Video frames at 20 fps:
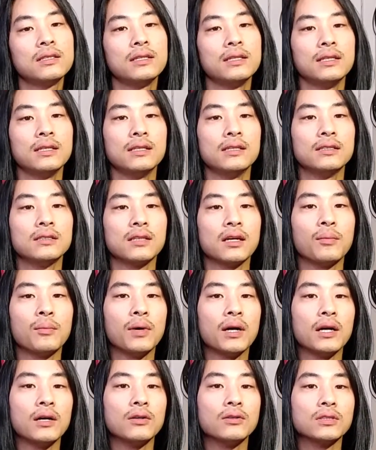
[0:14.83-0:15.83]
is
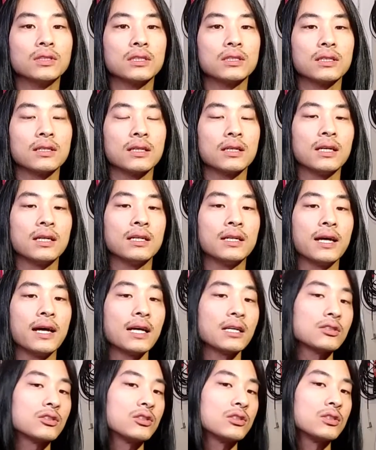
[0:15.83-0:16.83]
about an
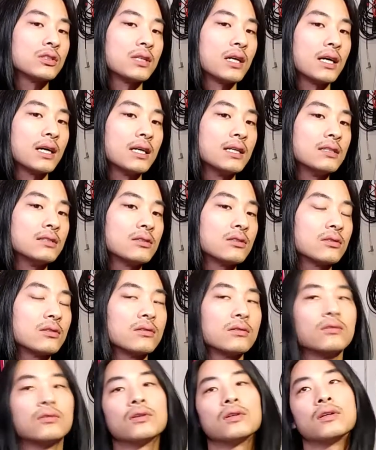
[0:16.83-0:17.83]
exercise
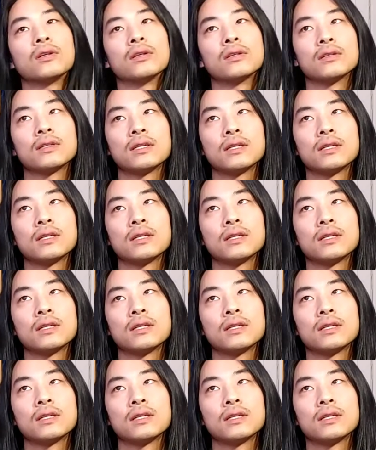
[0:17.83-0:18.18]
or